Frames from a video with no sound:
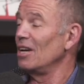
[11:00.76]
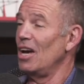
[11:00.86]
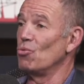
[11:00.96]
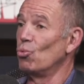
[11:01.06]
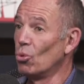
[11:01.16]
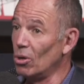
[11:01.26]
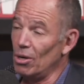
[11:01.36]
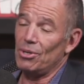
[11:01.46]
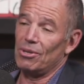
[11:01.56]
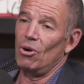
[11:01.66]
and
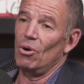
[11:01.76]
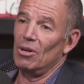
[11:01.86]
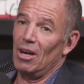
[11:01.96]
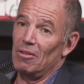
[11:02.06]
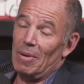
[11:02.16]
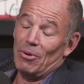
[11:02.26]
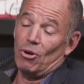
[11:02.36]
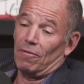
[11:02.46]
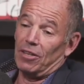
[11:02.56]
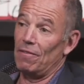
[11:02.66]
worse, not, you may be
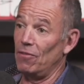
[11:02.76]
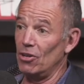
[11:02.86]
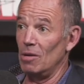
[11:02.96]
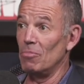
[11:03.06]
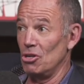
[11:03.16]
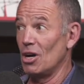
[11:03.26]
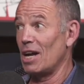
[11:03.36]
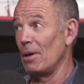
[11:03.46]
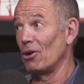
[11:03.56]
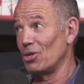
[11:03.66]
caught flat-footed, but you got to
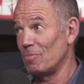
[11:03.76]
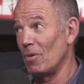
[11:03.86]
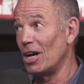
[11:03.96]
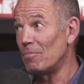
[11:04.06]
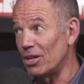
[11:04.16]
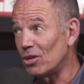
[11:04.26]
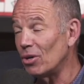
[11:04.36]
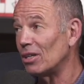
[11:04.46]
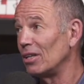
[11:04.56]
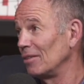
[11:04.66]
be able to respond pretty
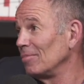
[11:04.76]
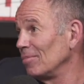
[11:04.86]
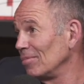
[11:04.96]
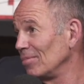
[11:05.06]
quickly. Yeah.